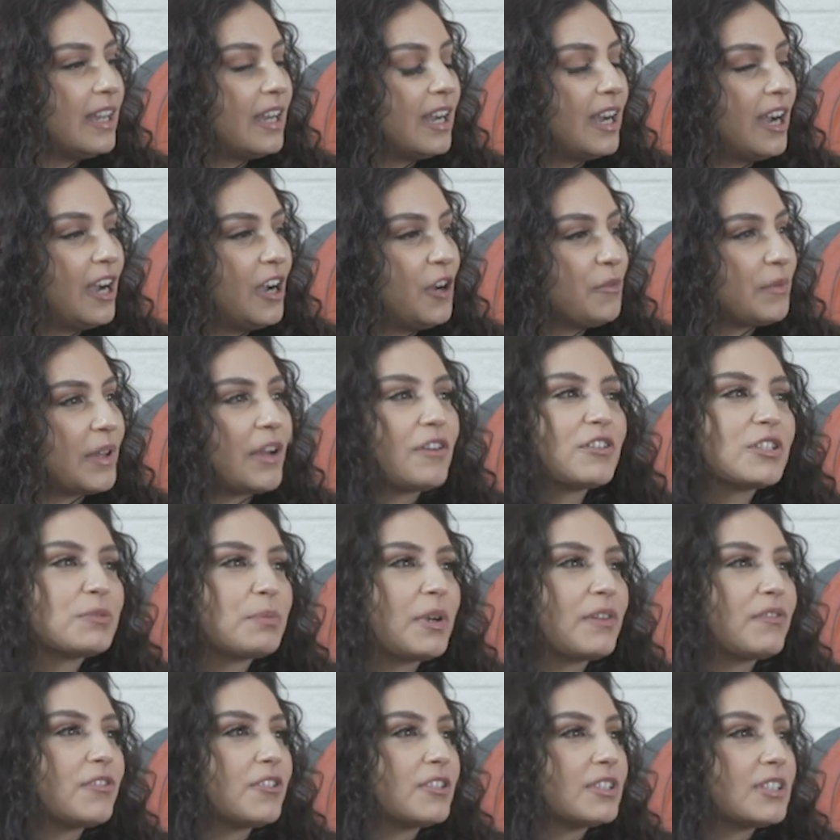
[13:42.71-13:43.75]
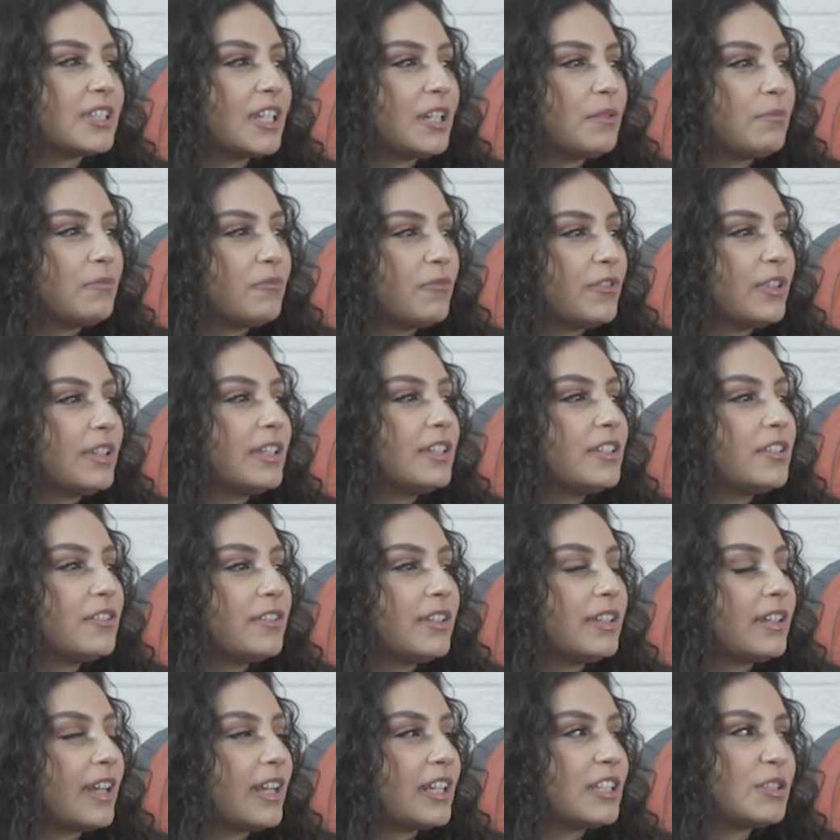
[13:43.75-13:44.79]
um, that was my first time really
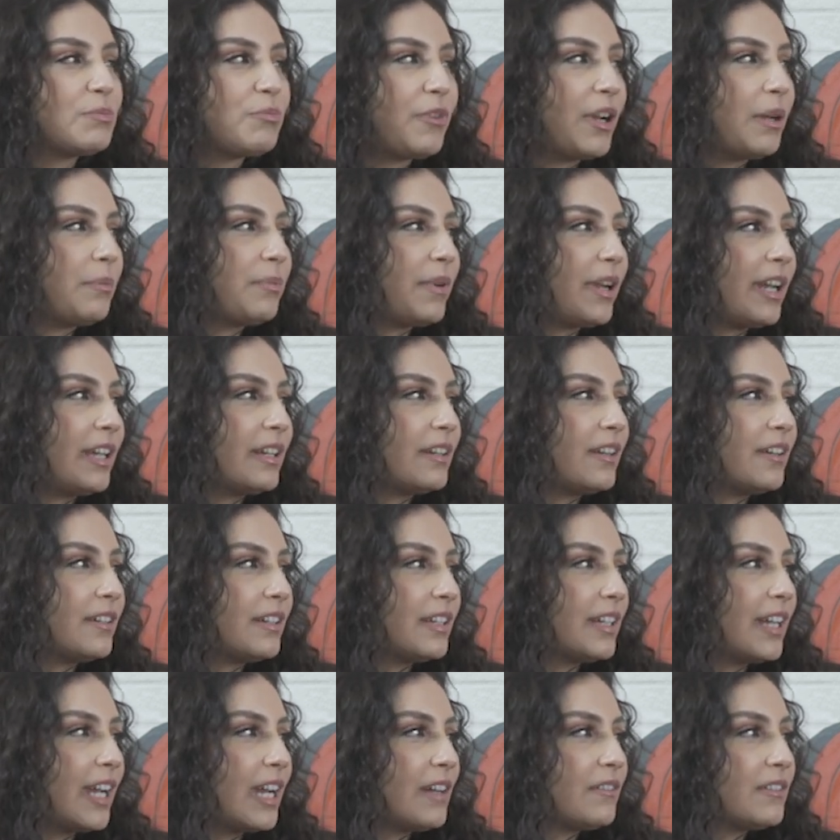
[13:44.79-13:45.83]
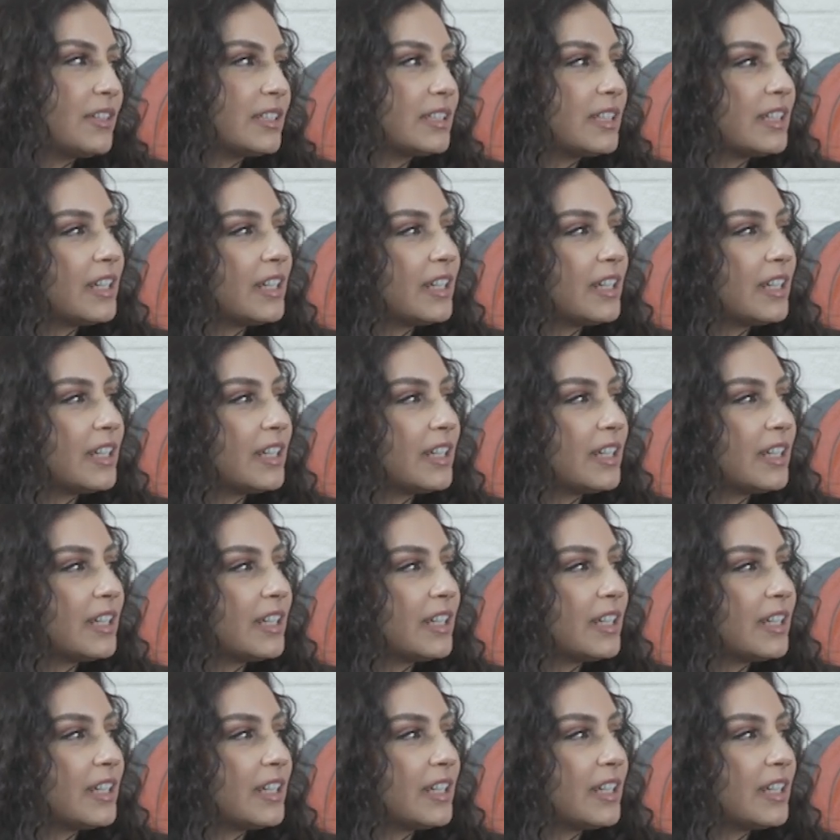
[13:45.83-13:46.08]
doing like spray paint on the canvas.